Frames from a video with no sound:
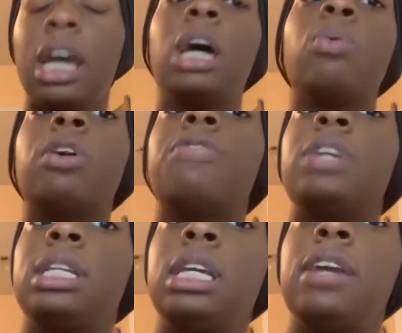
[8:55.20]
with
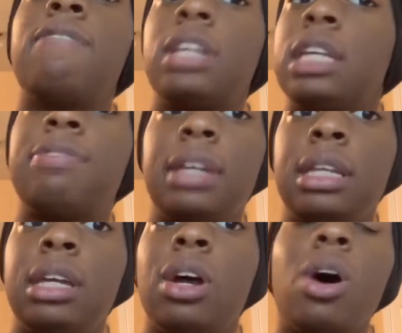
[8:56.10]
50, 50,
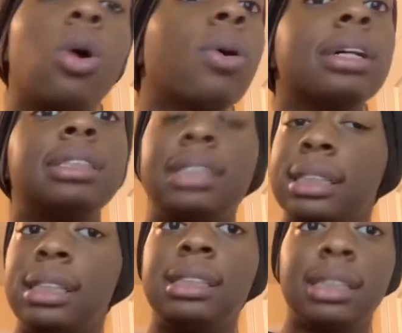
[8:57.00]
50, or
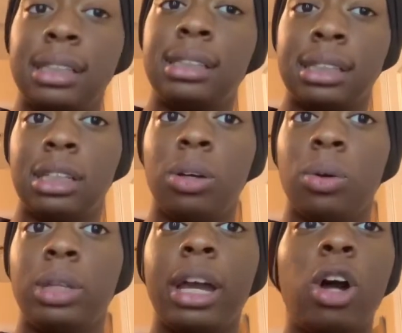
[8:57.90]
60, 60, 60.
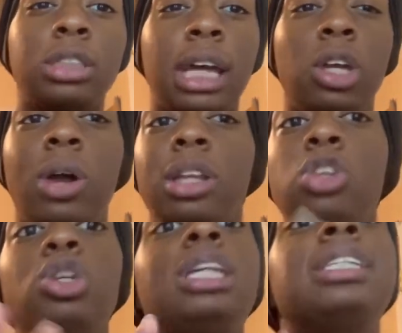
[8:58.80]
They're going to say
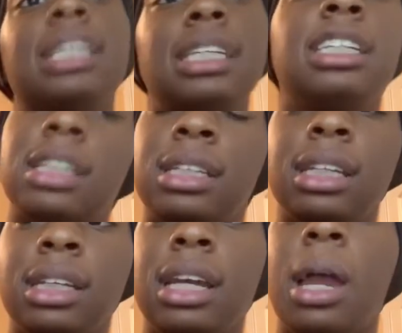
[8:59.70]
you need 60, 60,
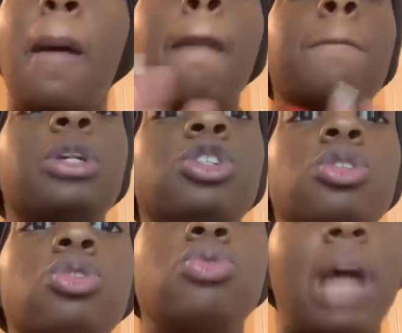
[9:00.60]
60, but you
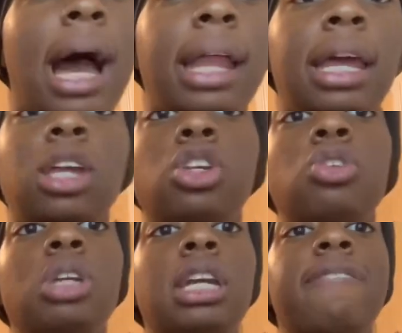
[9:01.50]
do not.
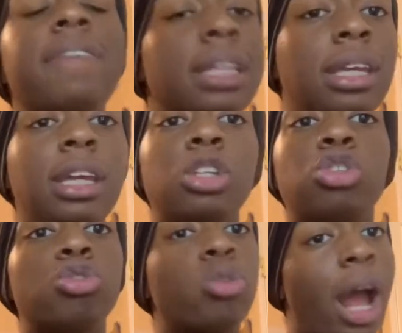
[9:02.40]
You need 50
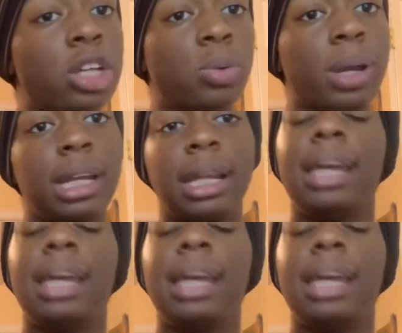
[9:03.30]
to graduate. It